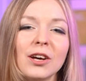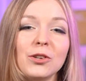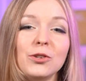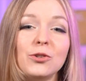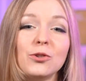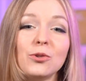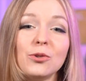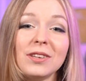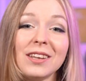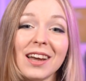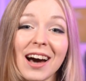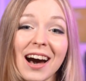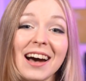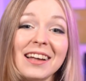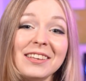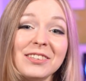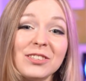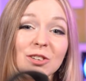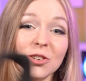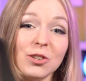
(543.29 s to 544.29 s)
Do
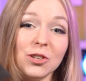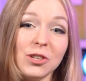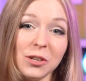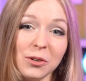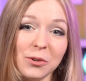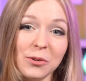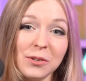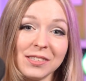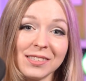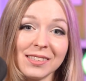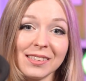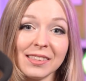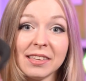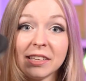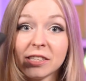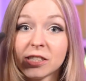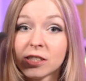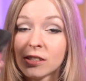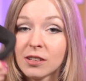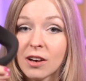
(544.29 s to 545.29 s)
not use
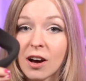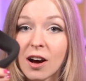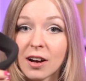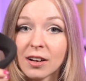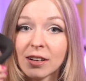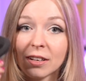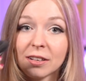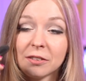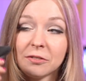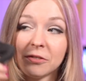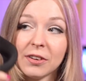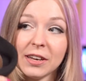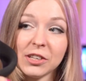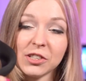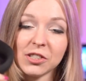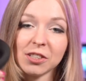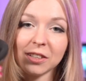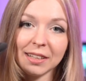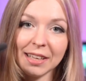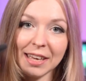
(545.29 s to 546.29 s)
the stock
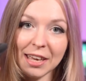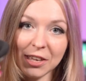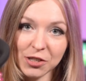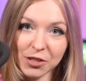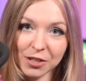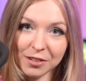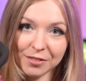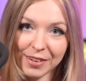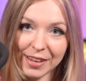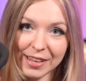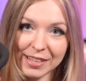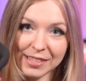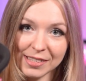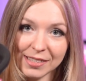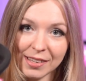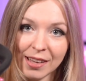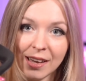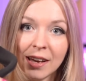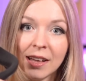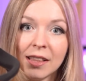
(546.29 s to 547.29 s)
facial
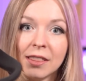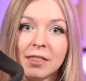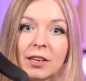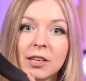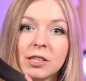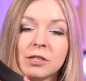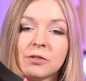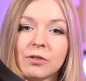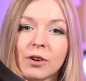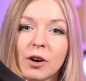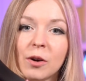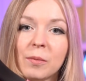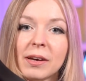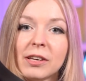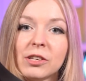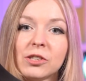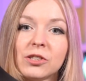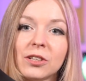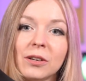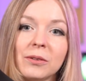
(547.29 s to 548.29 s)
interface. This foam
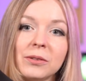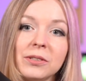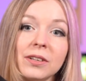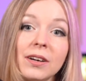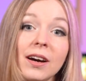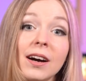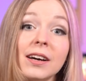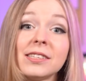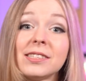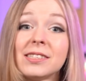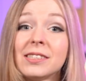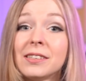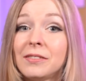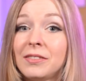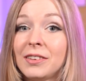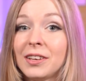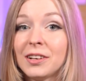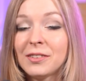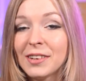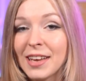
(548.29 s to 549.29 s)
has shown to cause
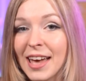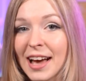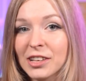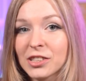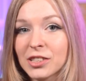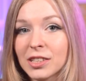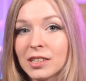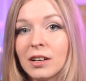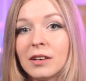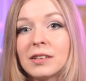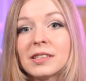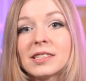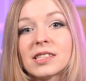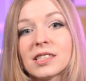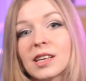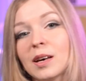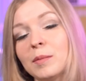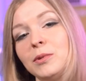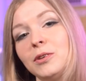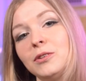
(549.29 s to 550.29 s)
severe reaction on
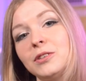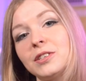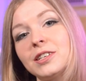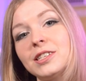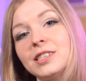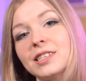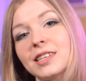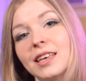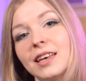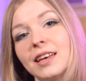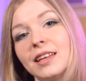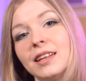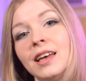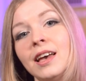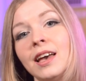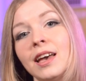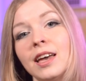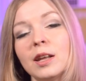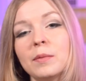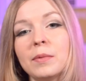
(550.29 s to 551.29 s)
some users' skin
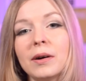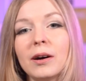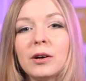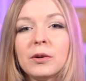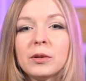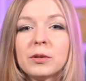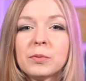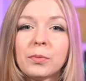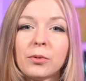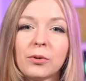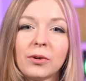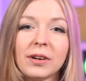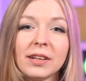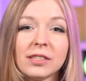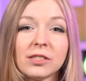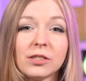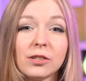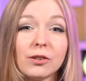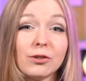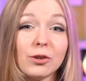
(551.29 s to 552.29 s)
in about
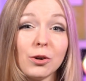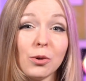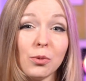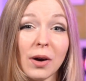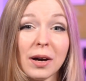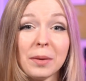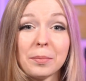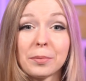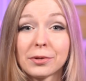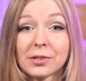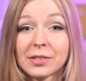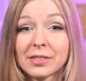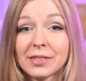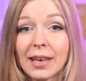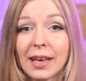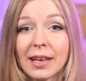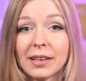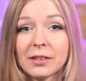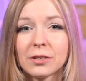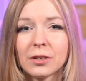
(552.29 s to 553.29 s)

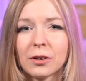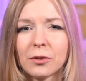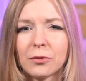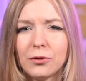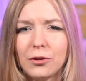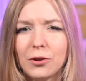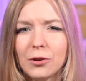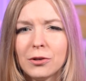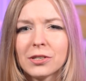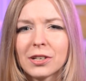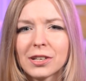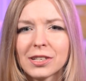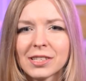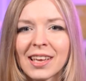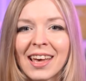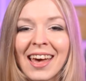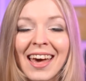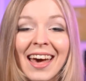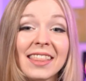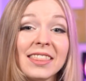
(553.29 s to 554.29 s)
0.01% of users.
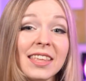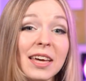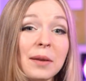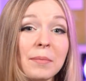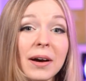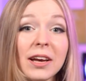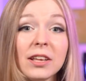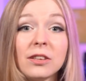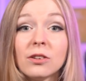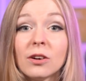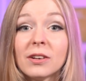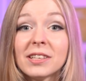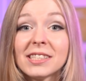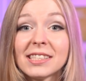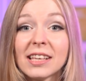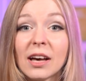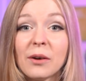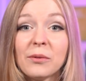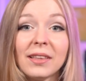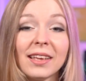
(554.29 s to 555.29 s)
And that might not
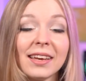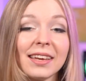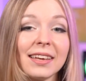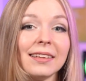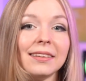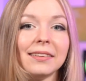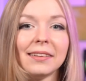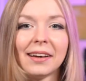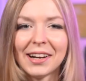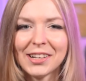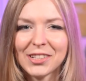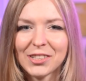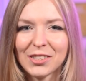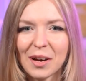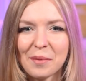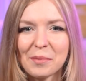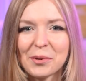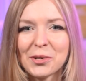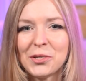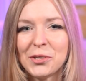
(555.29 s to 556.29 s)
sound like a large
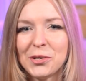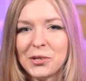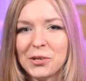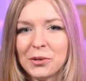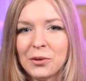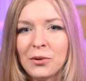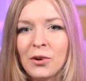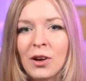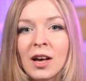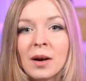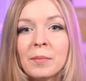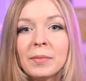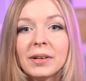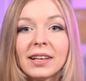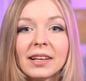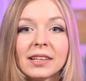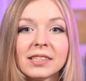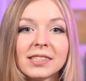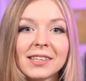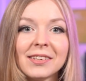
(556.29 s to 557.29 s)
number to you, but
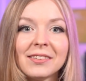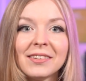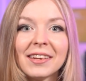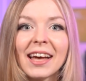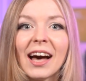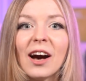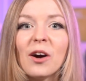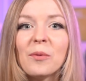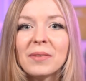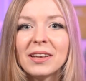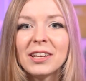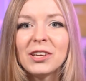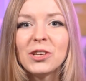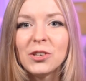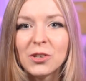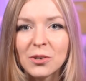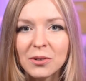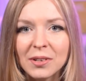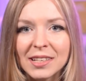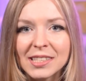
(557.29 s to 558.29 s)
considering how many
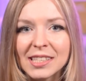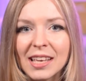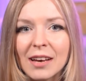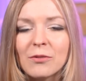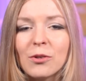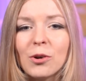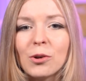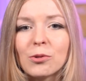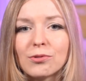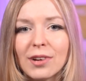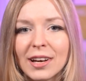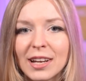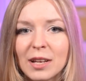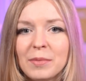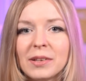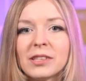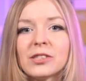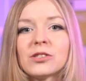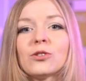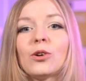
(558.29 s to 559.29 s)
units have already
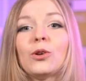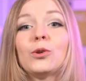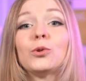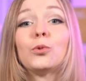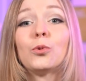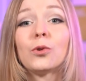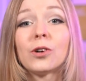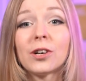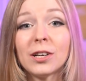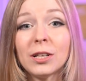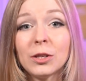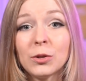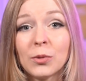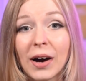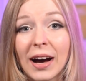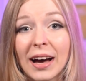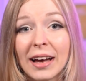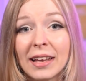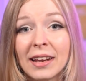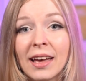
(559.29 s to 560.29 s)
been sold
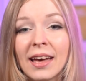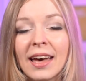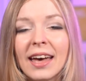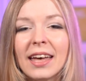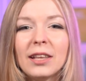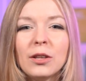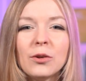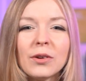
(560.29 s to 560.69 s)
worldwide and